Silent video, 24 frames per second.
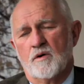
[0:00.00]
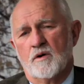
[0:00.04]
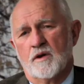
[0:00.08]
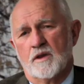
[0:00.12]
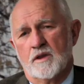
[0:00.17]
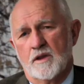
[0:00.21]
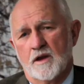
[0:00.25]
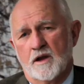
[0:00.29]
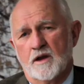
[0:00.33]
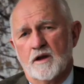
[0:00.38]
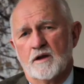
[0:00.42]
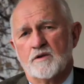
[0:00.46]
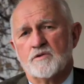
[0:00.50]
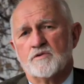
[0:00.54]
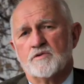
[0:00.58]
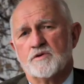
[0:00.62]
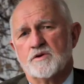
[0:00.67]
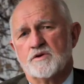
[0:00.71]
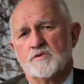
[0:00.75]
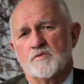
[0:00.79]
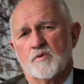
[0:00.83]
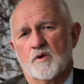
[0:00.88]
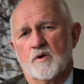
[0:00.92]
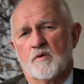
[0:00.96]
in the
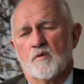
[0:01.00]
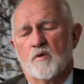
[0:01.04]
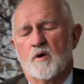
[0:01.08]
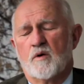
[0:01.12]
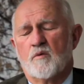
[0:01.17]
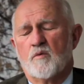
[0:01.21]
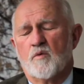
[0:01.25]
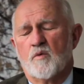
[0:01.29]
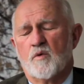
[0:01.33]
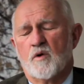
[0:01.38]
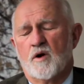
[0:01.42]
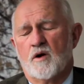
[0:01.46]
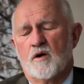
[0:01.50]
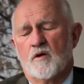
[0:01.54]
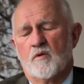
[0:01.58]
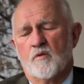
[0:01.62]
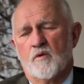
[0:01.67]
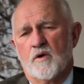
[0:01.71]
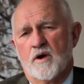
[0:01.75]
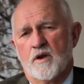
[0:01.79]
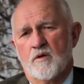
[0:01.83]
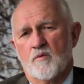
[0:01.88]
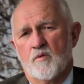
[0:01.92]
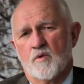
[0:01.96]
countries where we were
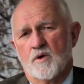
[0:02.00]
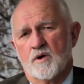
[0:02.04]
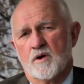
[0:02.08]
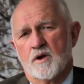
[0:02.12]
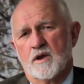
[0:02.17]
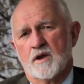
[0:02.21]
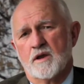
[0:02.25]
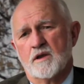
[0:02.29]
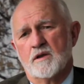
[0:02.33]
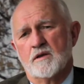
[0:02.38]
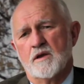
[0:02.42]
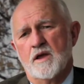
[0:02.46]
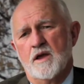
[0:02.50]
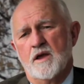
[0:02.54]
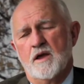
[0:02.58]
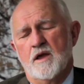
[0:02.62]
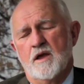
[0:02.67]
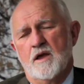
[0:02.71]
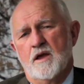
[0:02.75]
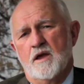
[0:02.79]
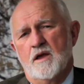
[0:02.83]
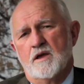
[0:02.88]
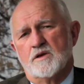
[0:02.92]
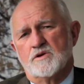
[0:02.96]
already working.
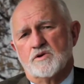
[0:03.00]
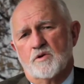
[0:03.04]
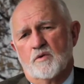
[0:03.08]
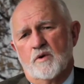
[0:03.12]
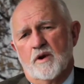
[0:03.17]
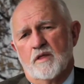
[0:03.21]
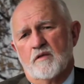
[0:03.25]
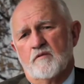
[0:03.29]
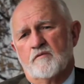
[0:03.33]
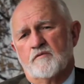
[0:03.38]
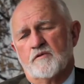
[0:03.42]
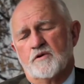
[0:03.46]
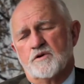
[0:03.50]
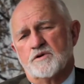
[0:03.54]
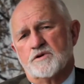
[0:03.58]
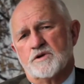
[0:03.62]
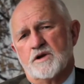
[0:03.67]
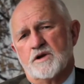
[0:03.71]
So one of the first